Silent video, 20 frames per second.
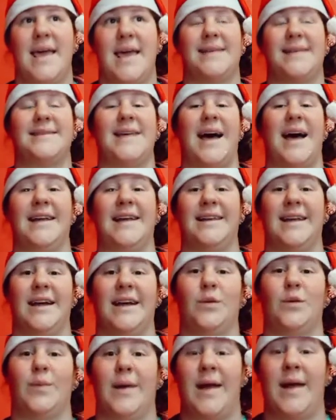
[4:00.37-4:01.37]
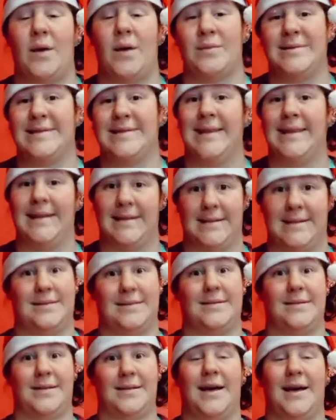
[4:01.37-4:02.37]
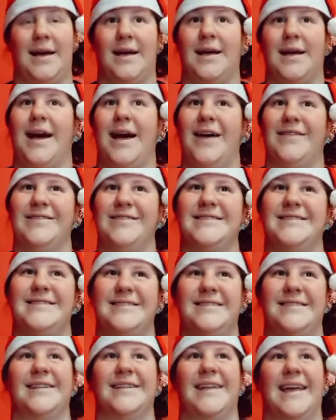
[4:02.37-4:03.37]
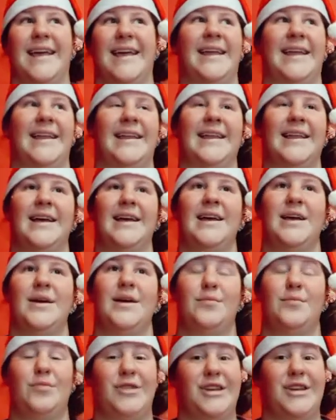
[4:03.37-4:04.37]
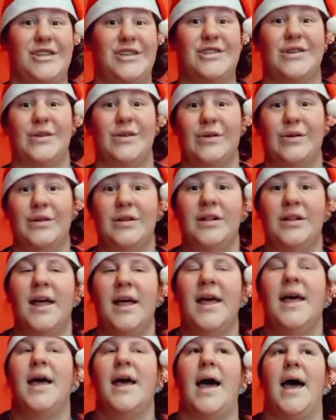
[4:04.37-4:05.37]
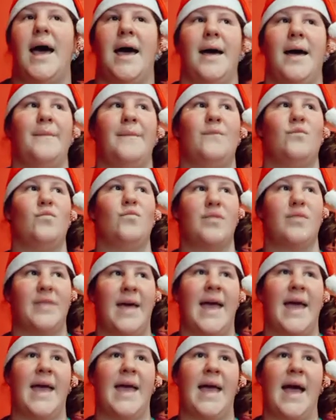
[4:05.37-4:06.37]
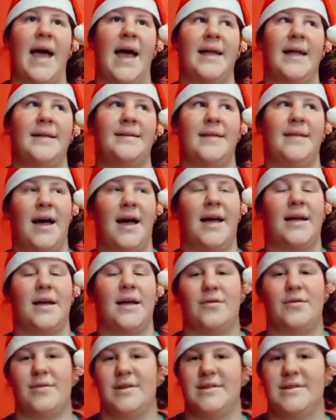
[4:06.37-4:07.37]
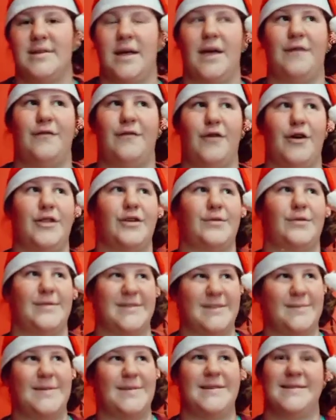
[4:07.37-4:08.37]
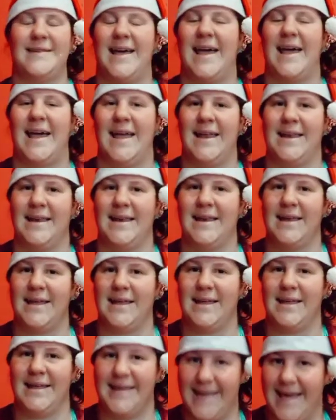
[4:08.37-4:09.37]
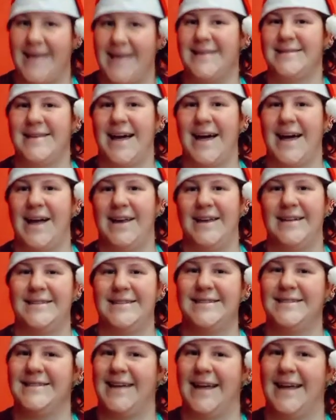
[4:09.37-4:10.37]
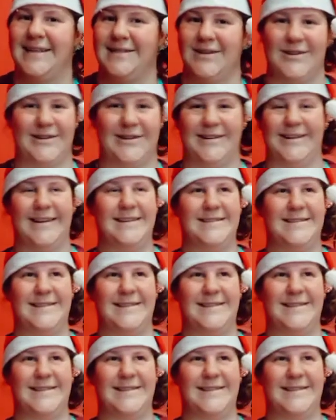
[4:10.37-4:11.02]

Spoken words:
Yes, I did when I was little. Like, I was still in preschool. They had like a Father Christmas, and yes, I did sit on